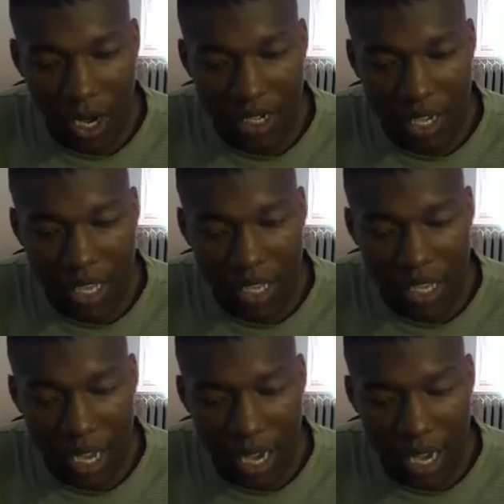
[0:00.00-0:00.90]
y'all a
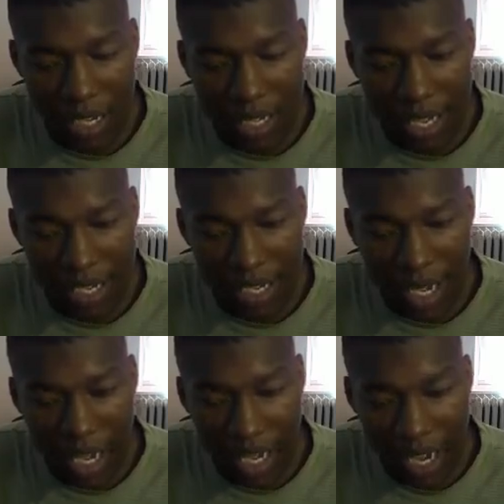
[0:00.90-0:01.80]
deadly a, a
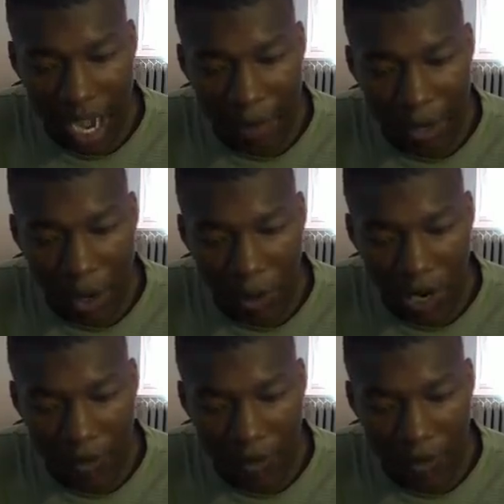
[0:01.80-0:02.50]
deadly uh, combo